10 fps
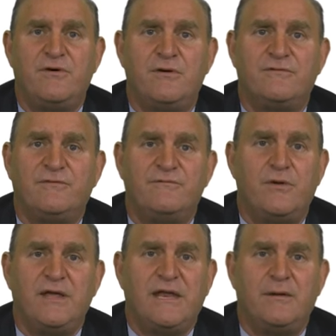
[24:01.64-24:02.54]
voter from
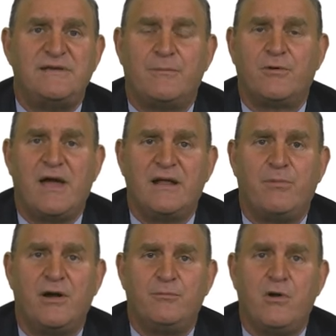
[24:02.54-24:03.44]
voting in a Democratic
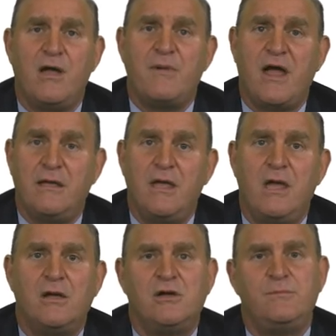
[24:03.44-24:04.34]
Party primary
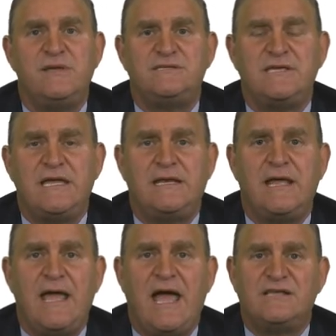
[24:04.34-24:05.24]
could be seen
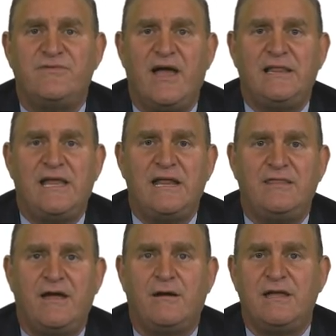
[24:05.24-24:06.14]
as violating
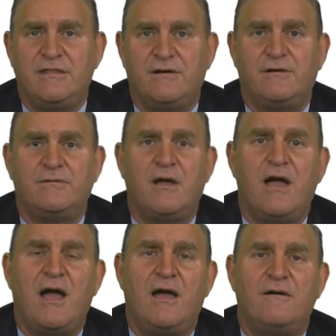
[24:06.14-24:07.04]
their either
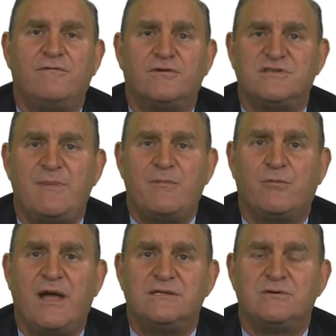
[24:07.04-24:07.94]
uh, First
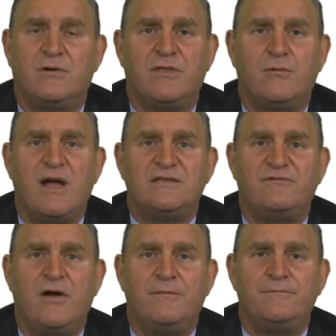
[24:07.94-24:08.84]
Amendment rights or their right to
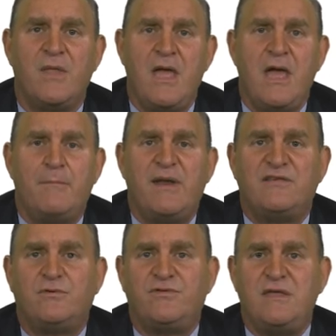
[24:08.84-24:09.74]
vote. But
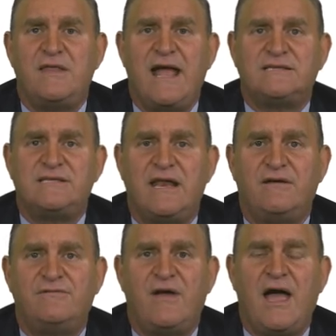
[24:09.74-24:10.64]
as we'll see in the next set
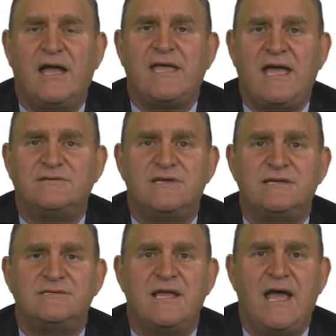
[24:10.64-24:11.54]
of uh,
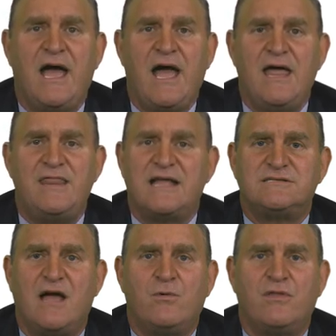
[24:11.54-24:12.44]
cases, uh,
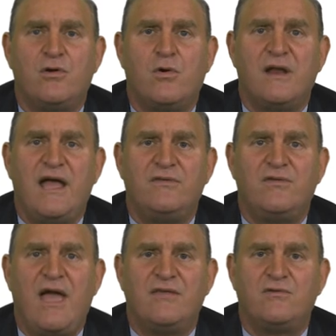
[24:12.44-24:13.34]
that's not where the court
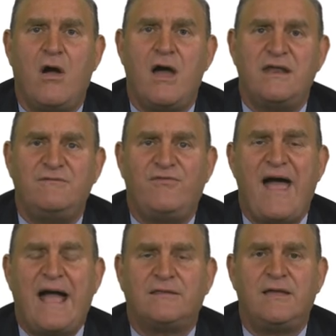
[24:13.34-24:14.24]
has has gone. In
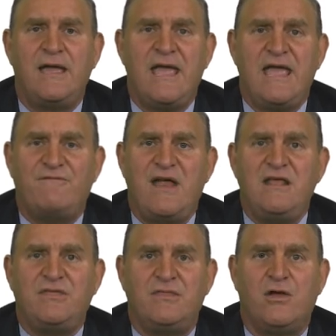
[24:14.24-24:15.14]
fact, if
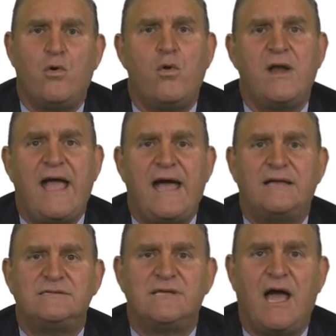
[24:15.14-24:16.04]
anything, the court
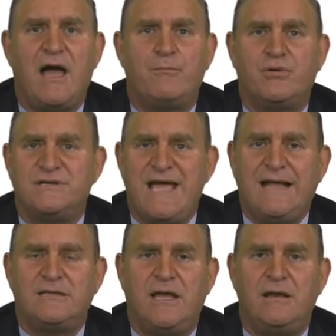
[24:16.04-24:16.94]
has uh,
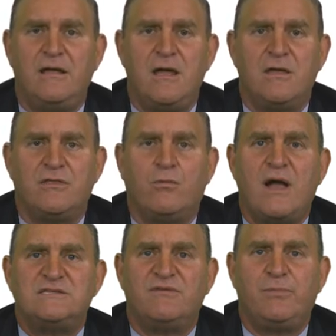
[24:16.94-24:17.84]
protected the
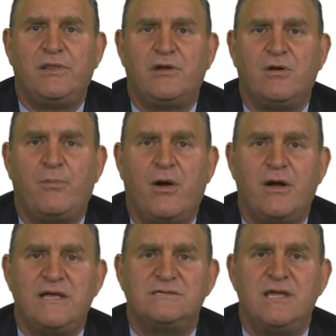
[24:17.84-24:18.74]
rights of political
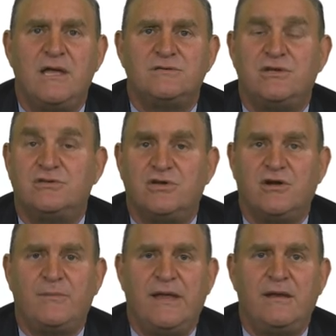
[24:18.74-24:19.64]
parties to
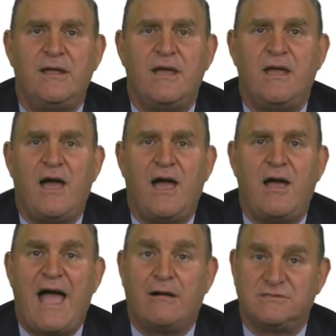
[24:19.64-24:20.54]
determine
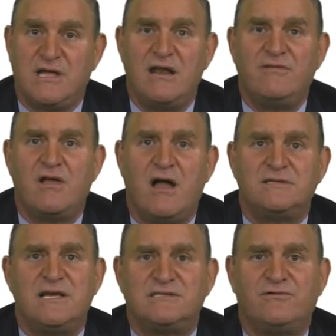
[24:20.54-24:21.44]
uh, outside of the
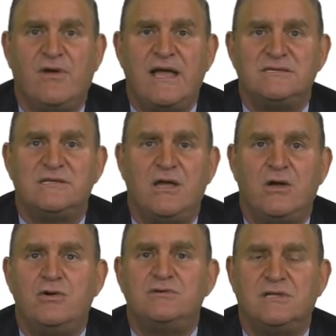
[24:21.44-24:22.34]
context of race
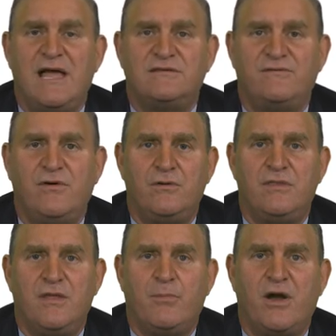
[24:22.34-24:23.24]
who's allowed to vote
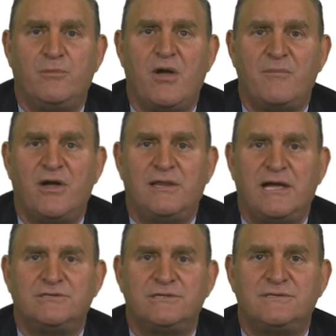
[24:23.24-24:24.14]
in their party primary
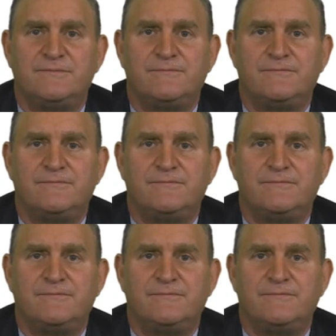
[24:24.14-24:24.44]
elections.